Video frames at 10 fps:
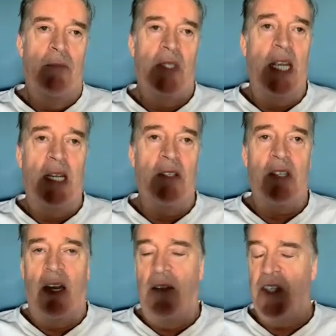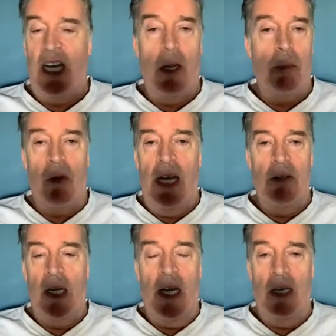things that I've set up
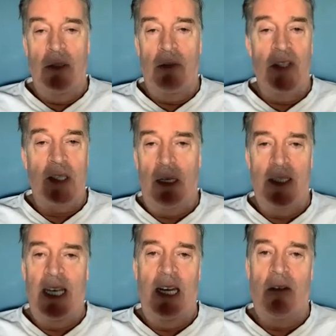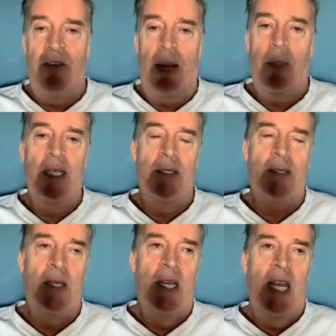around Ireland, facilitating
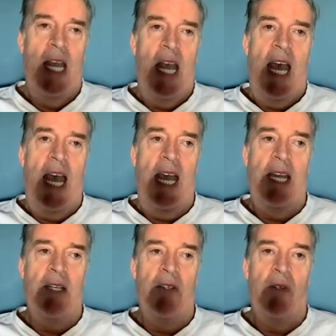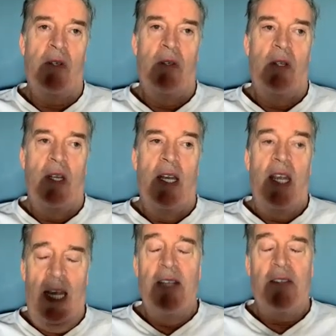families. And
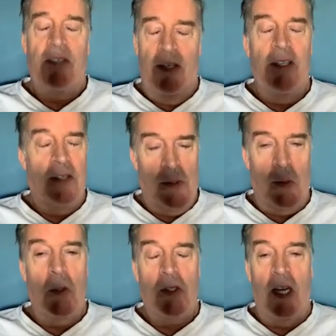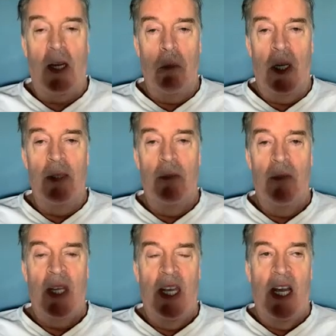yes, it is exhausting, but
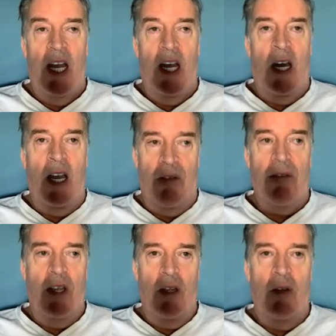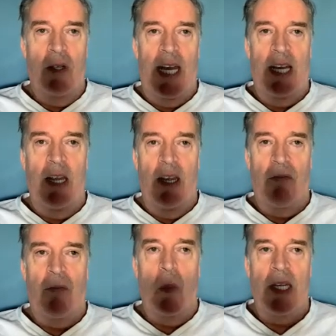I feel that if
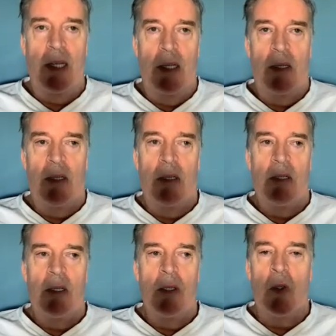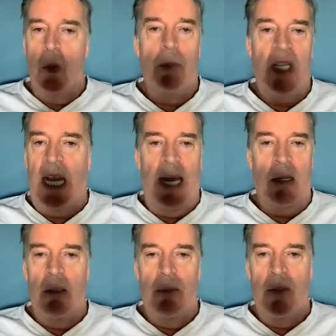we group
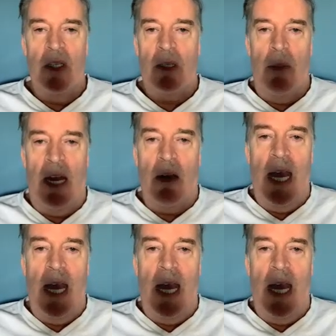together, doesn't matter